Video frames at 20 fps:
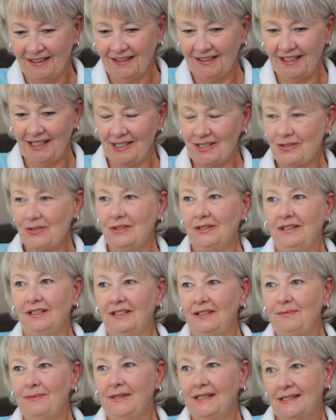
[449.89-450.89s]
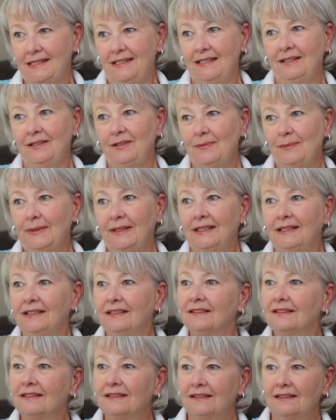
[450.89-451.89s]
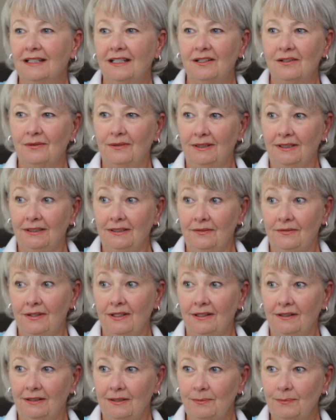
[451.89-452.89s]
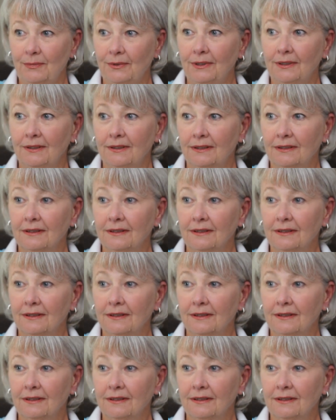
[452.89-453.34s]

occasionally miss it, but I don't want to live there anymore.